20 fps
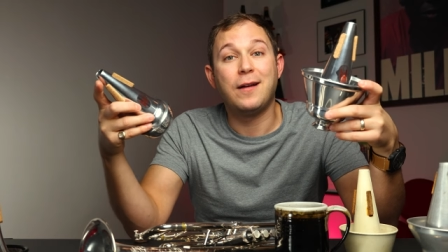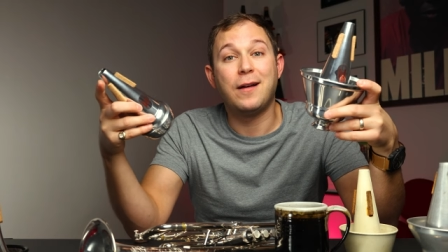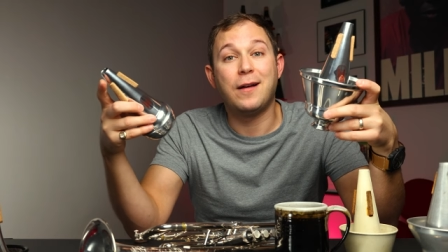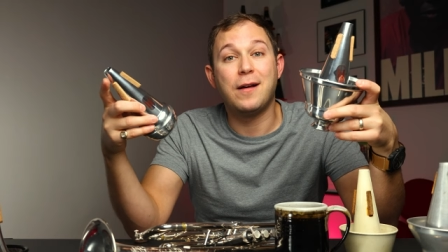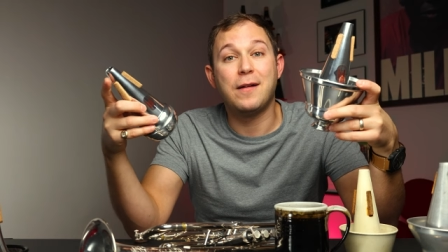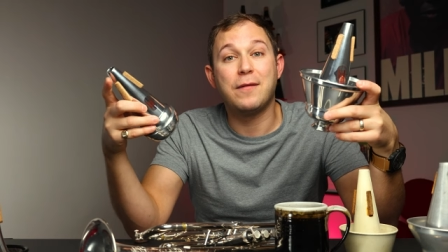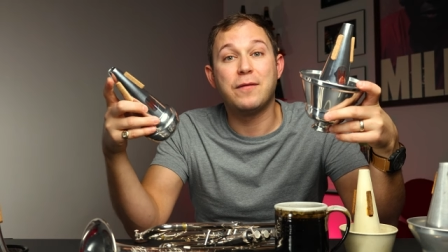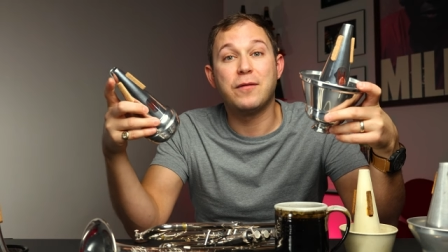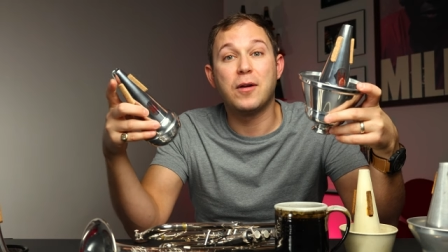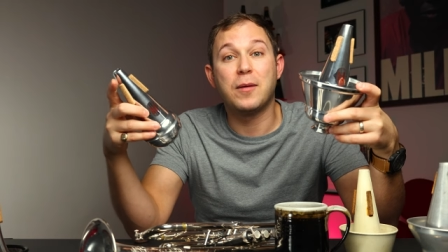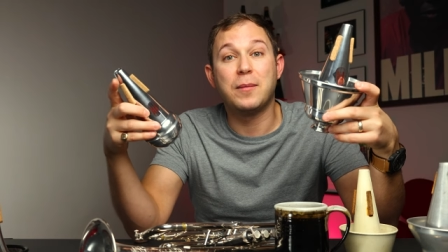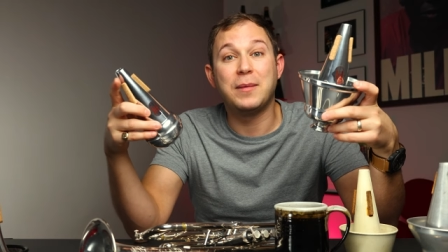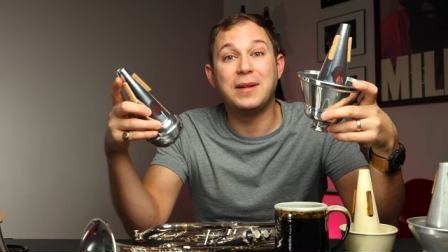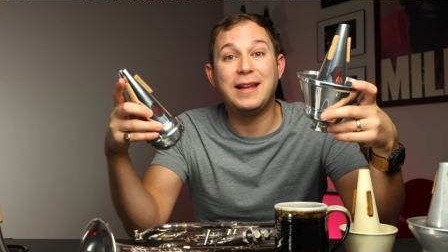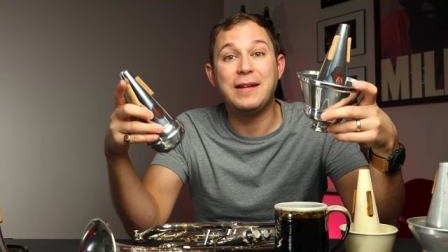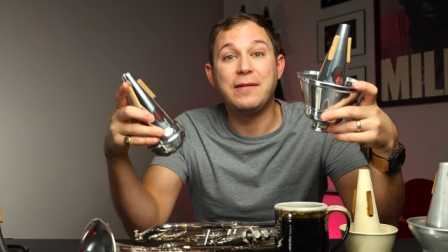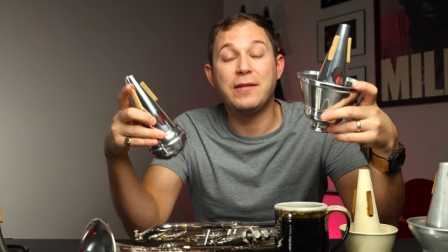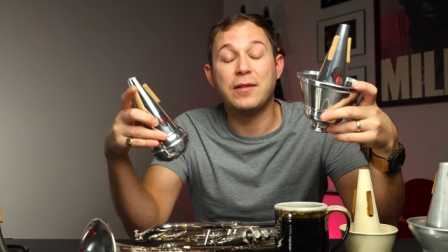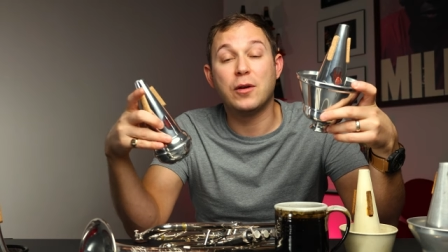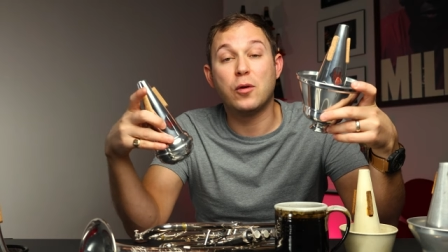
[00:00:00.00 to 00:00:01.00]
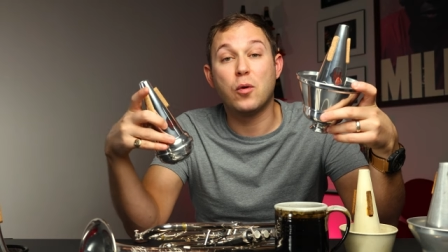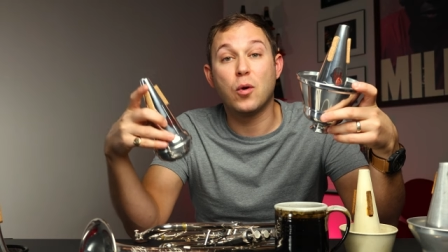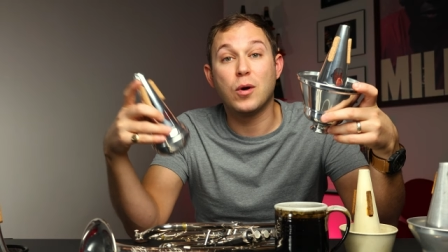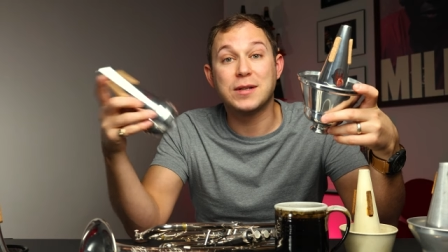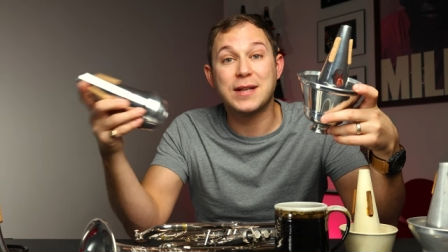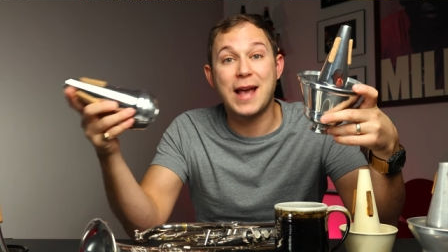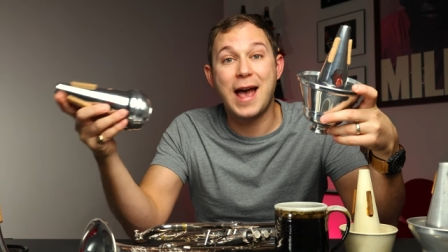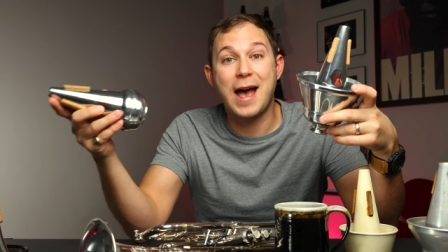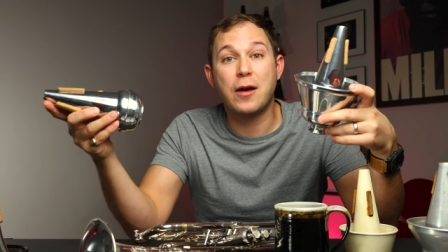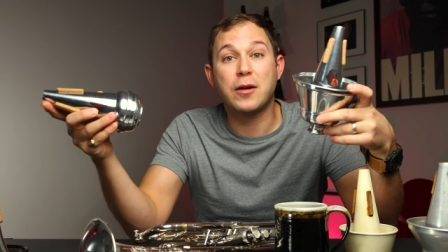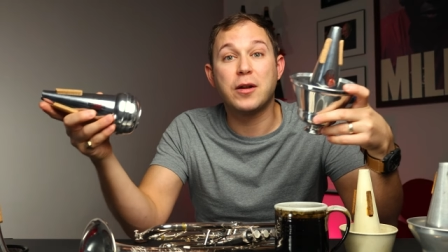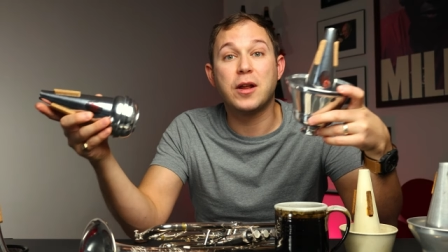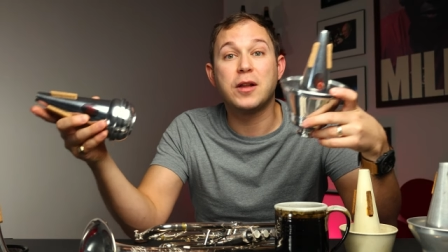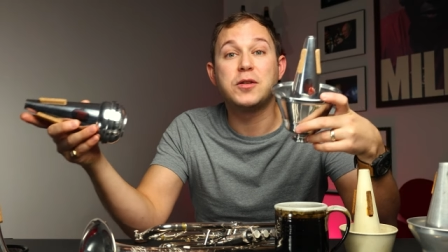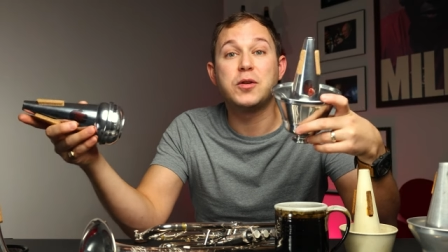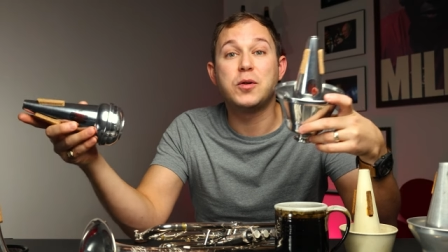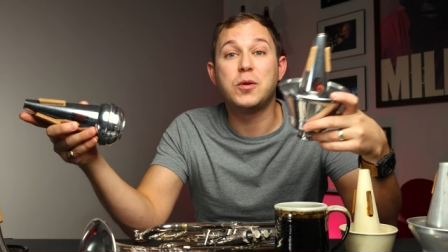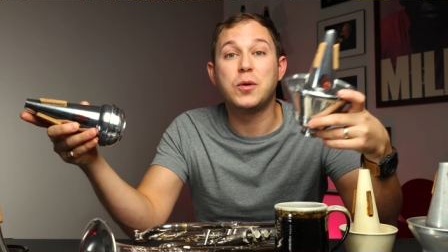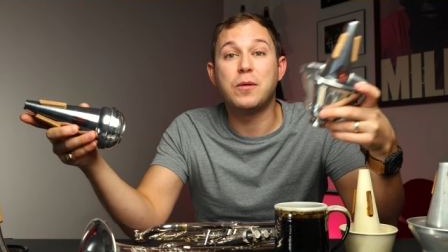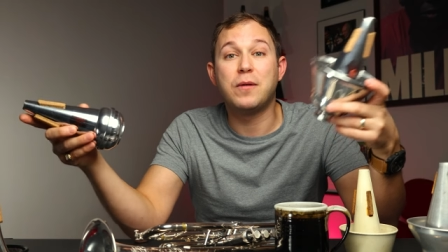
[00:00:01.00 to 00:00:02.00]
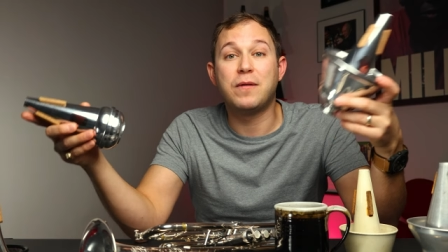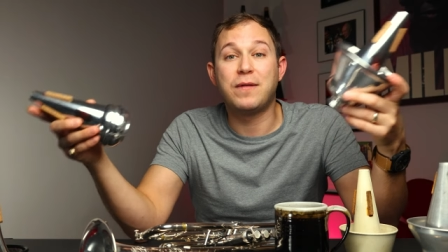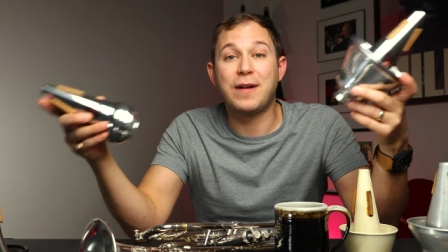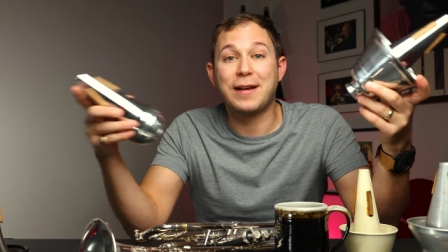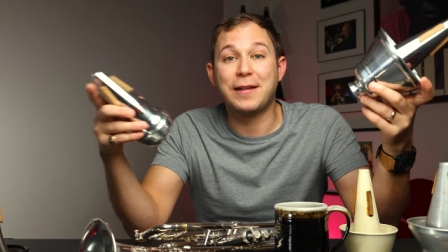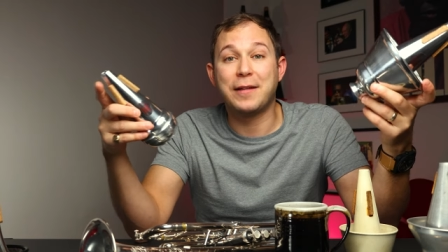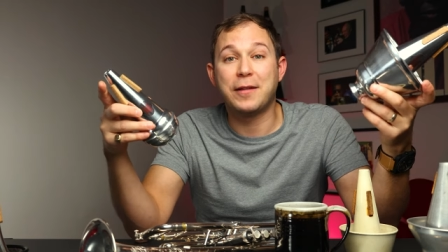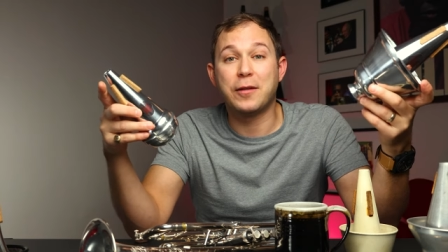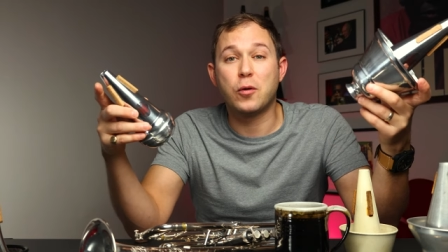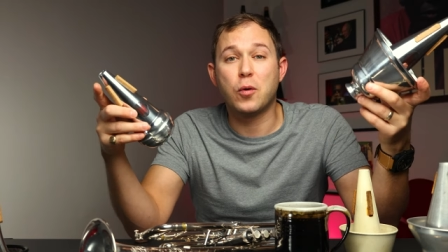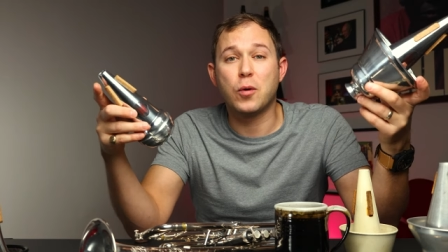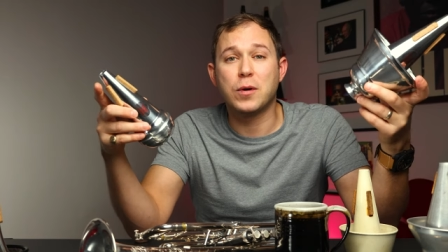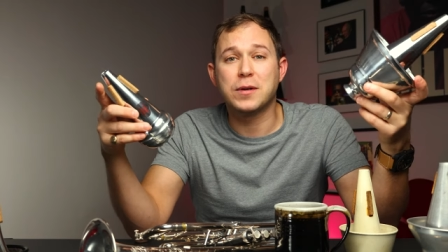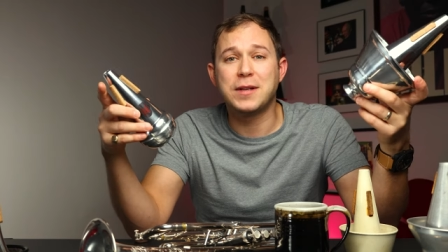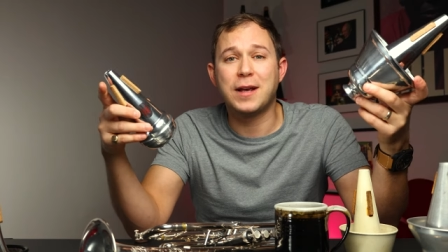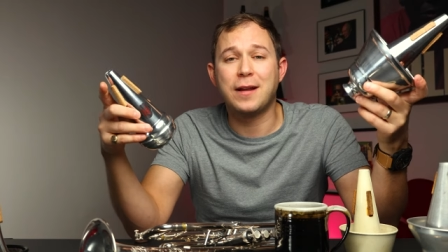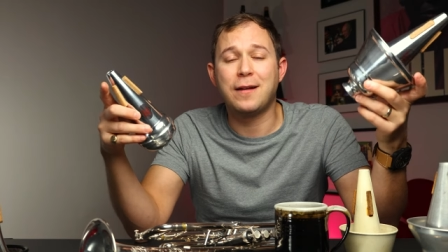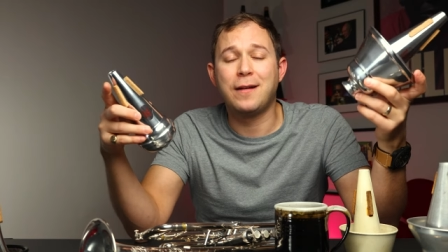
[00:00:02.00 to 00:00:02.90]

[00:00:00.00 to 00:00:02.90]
uh, from leaving the corks out to filing the corks